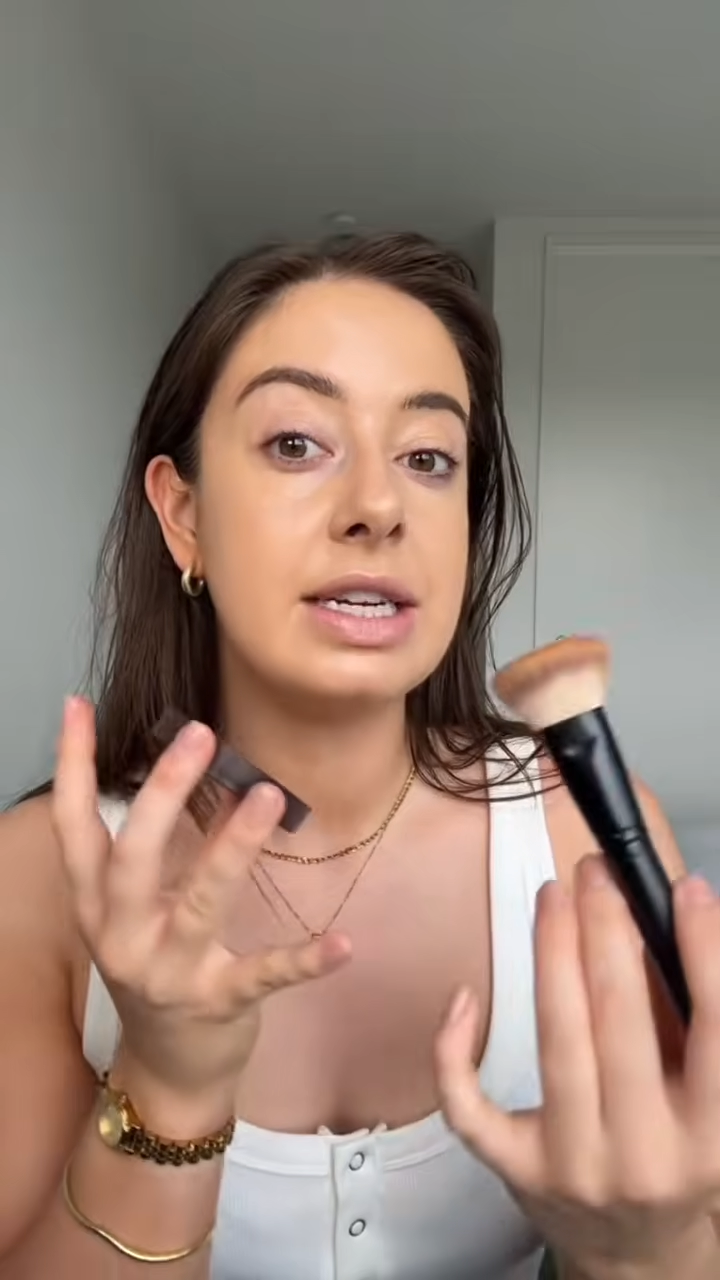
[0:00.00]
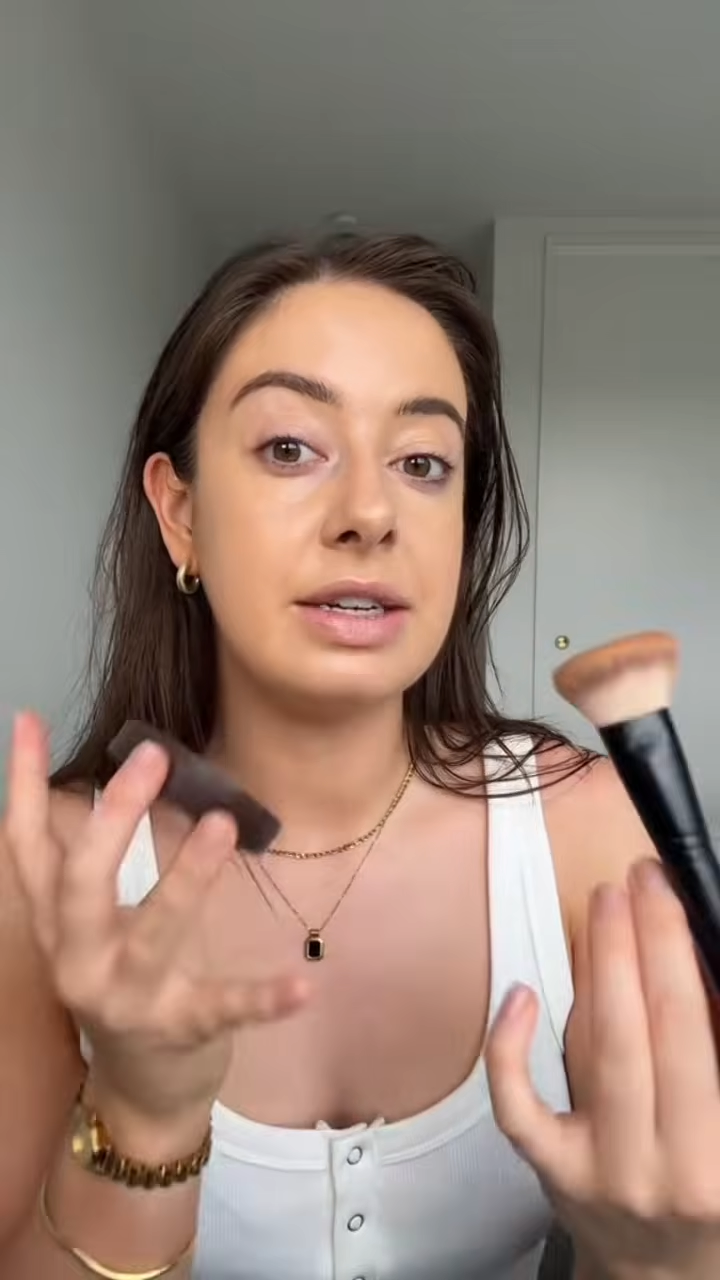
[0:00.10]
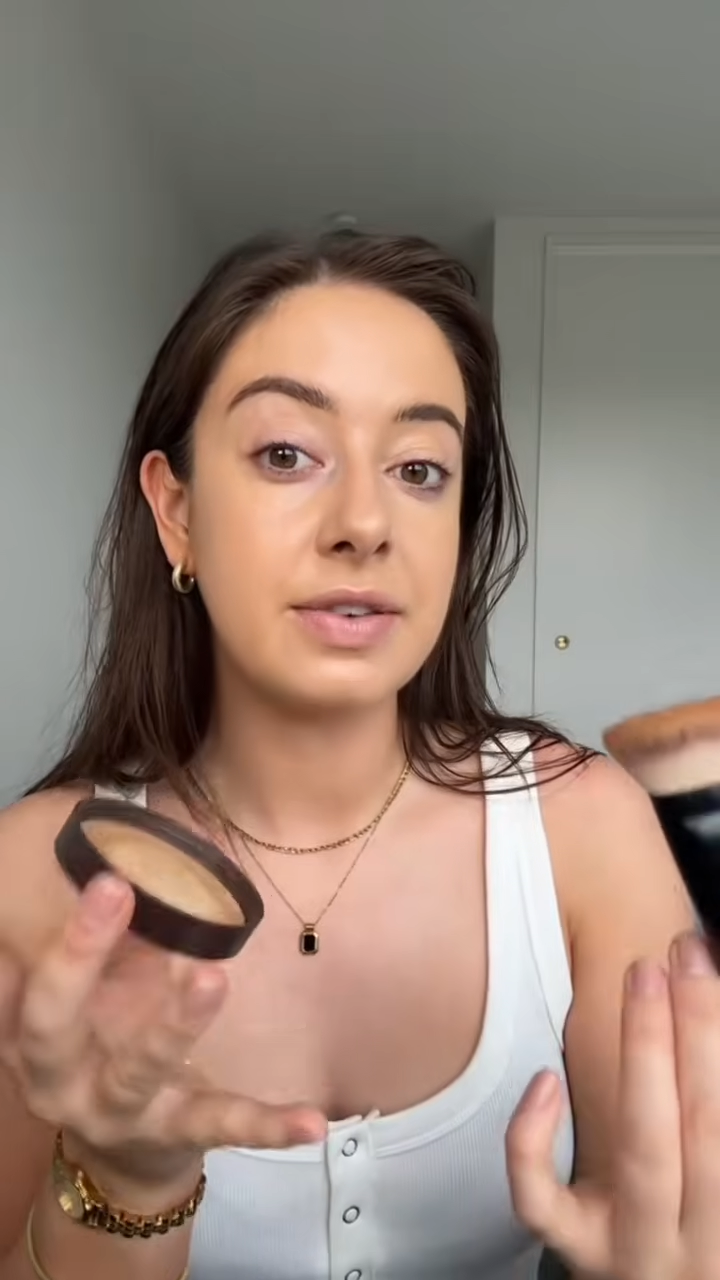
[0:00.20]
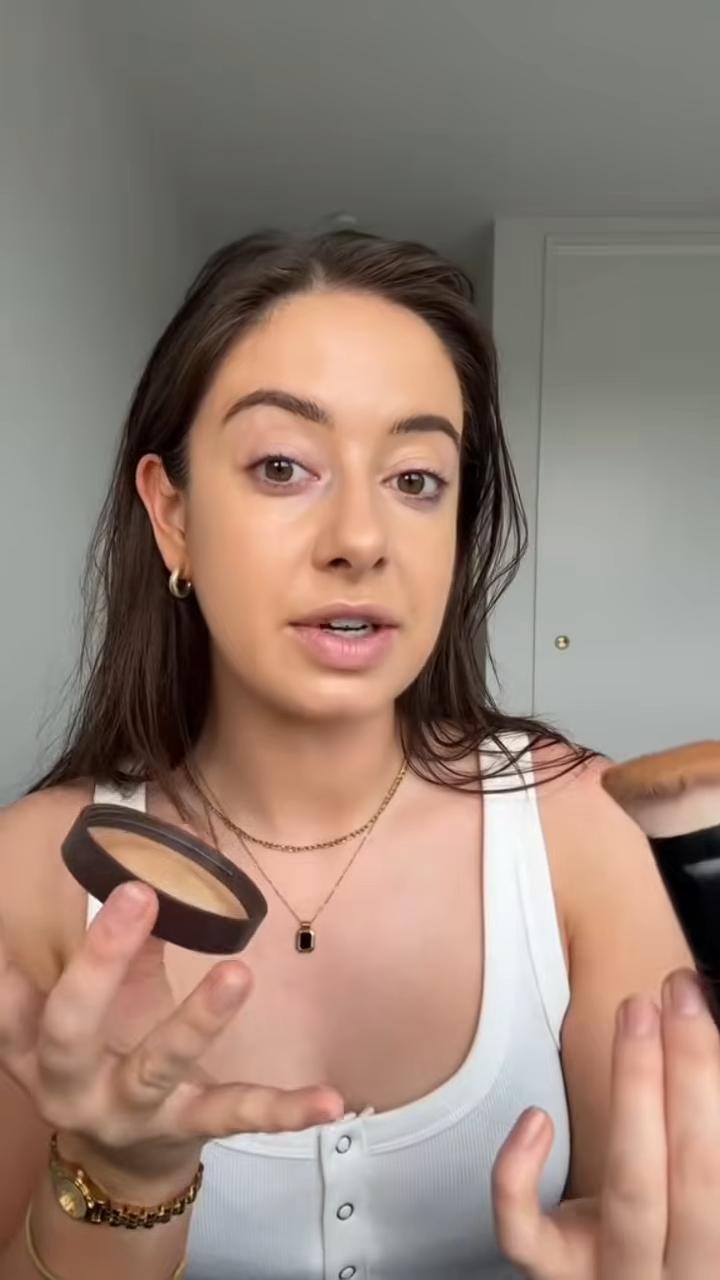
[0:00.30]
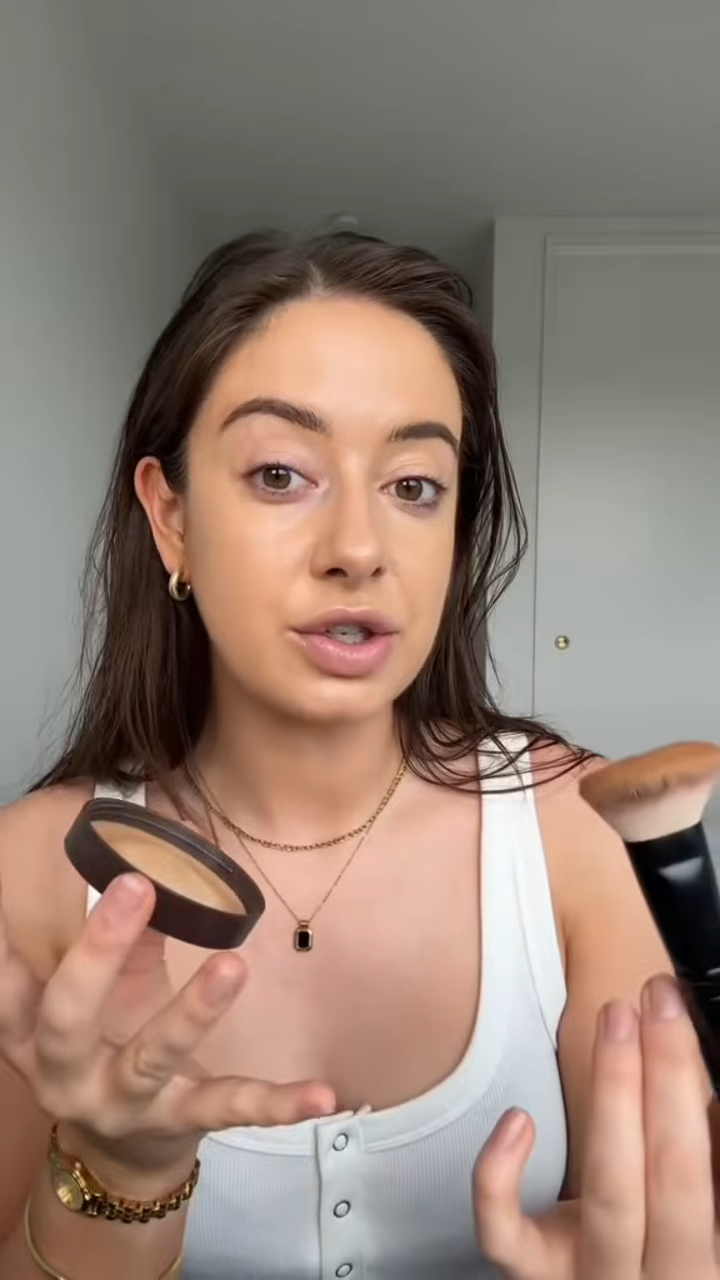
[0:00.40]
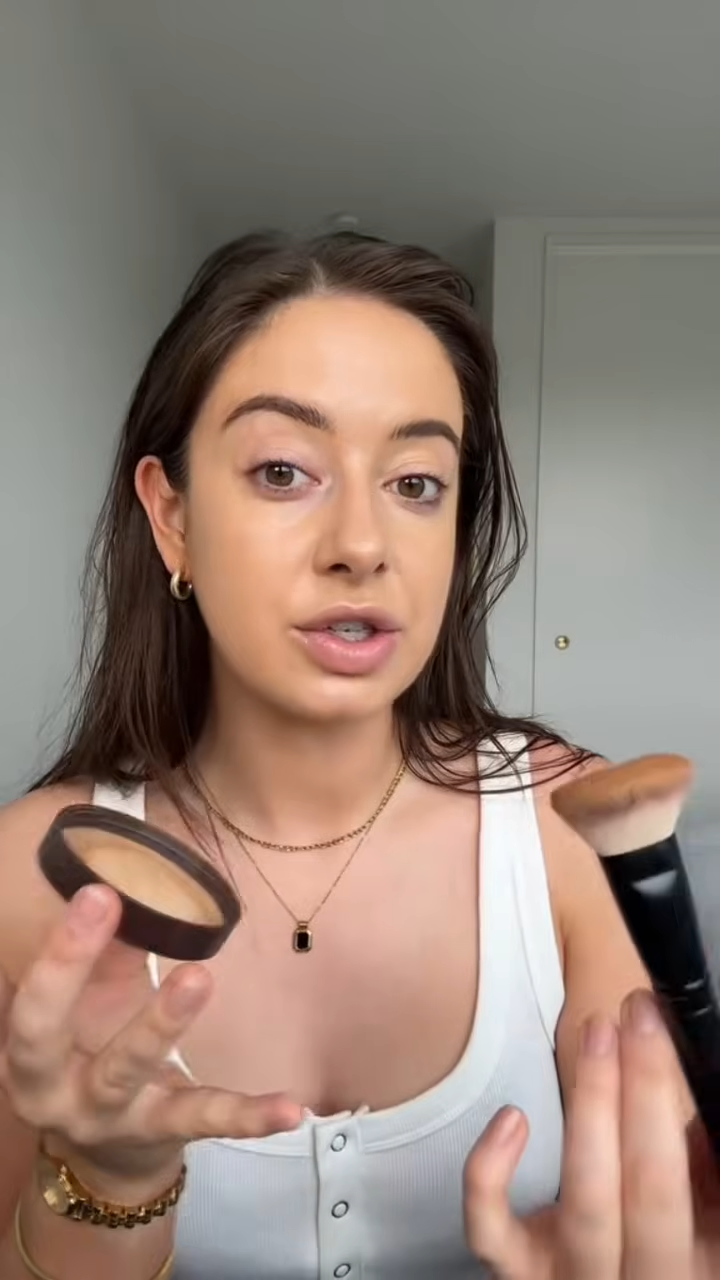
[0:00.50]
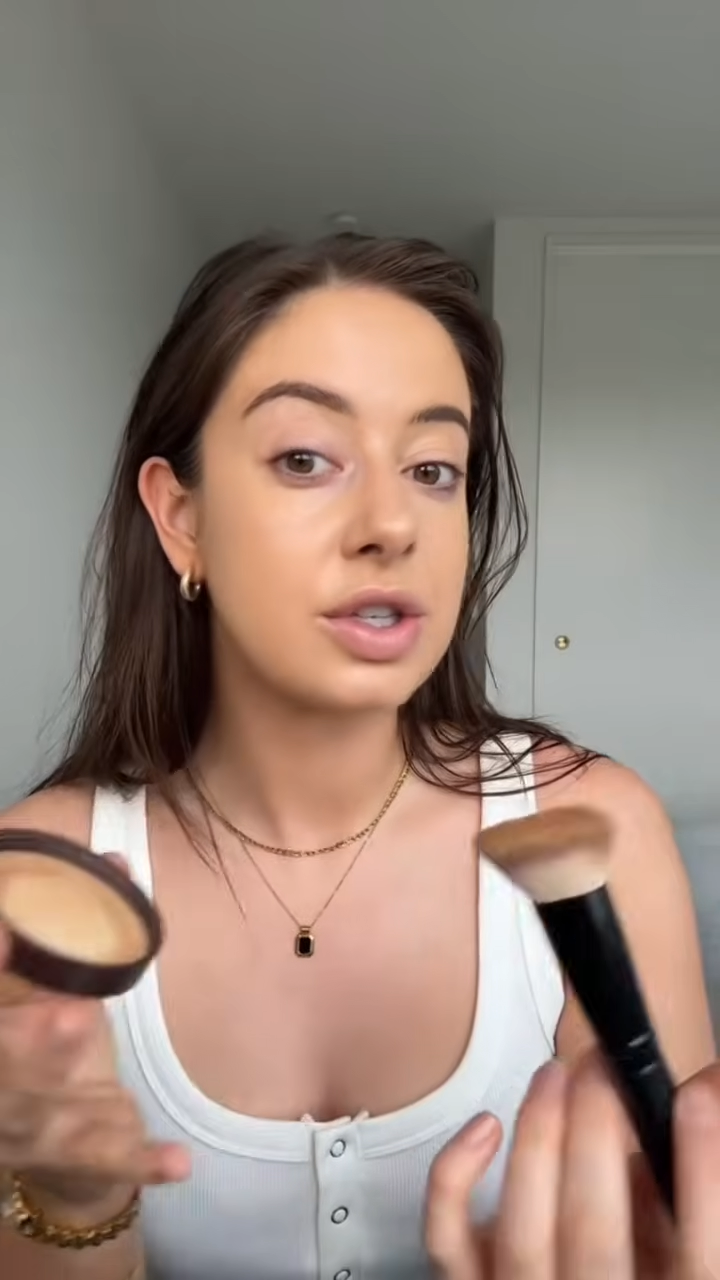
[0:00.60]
definition